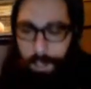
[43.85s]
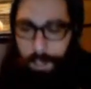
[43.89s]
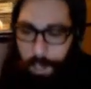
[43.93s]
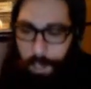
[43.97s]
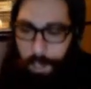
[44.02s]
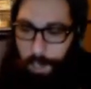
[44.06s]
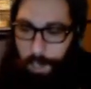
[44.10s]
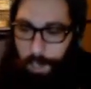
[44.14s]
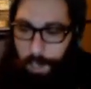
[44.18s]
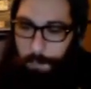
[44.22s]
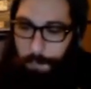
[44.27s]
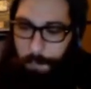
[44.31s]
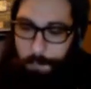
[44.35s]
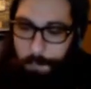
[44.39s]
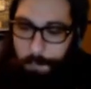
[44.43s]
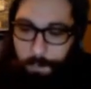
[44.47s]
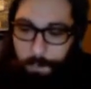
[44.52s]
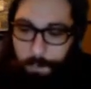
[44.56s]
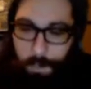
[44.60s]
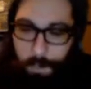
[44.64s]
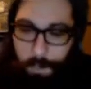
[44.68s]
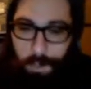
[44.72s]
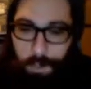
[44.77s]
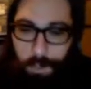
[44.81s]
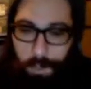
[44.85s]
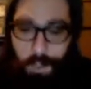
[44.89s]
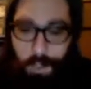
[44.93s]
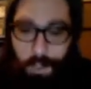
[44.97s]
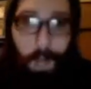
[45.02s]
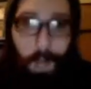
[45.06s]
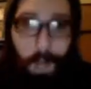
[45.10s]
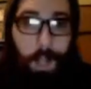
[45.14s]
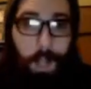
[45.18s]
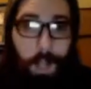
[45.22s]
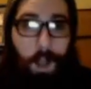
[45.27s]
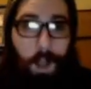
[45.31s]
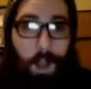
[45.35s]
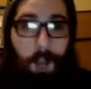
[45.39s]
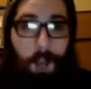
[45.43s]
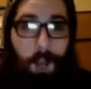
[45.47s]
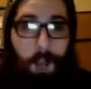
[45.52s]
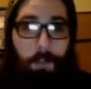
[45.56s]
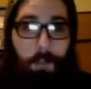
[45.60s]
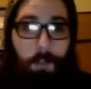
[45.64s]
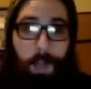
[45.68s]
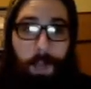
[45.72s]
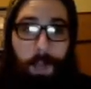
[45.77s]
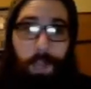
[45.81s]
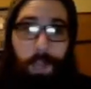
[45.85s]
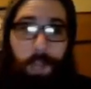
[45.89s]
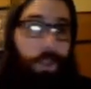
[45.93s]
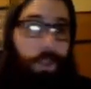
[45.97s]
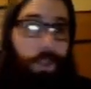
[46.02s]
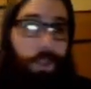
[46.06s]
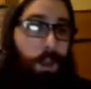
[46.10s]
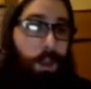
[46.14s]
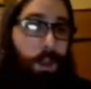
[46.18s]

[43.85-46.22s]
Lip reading: Um, Starting off with